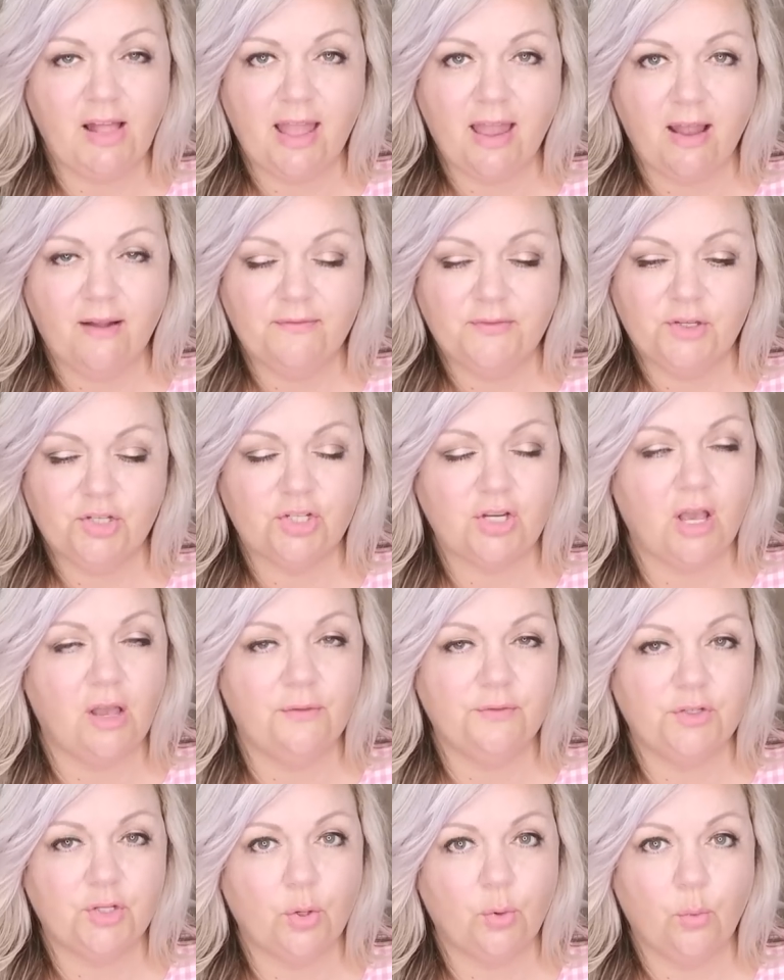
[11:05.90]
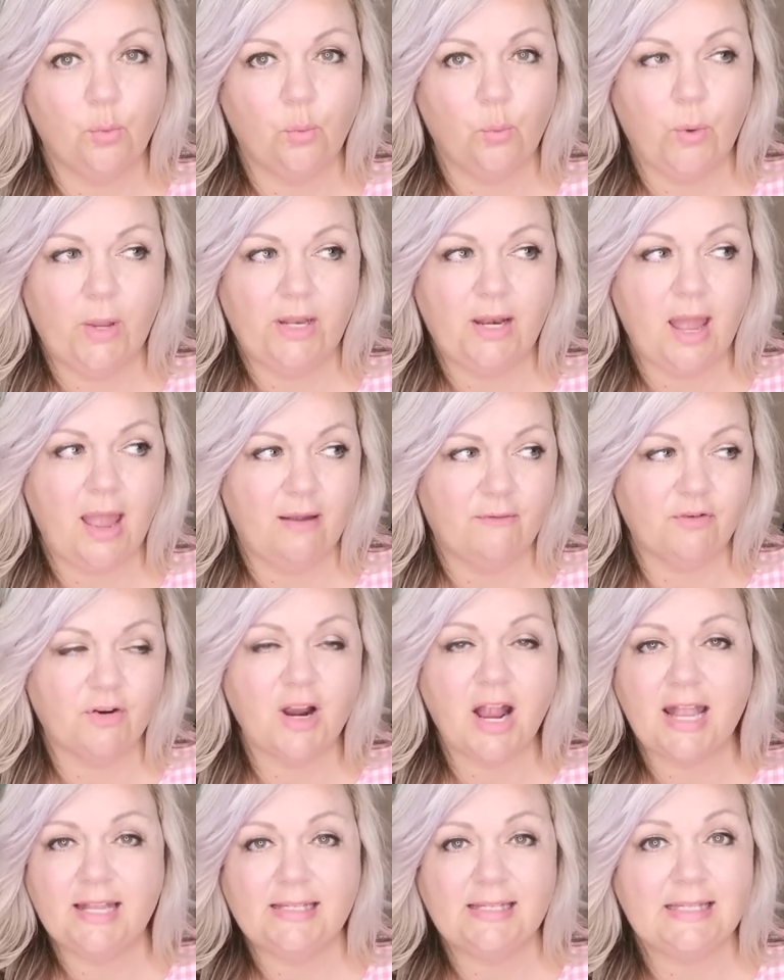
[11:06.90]
off the shelf. So whenever
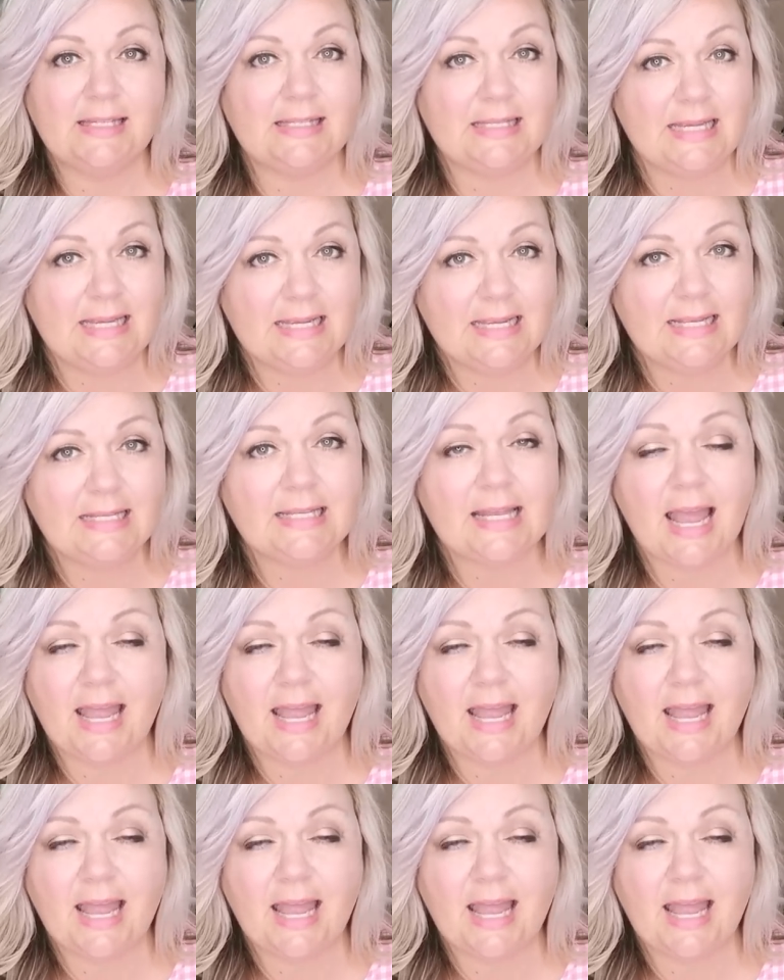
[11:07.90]
I see it,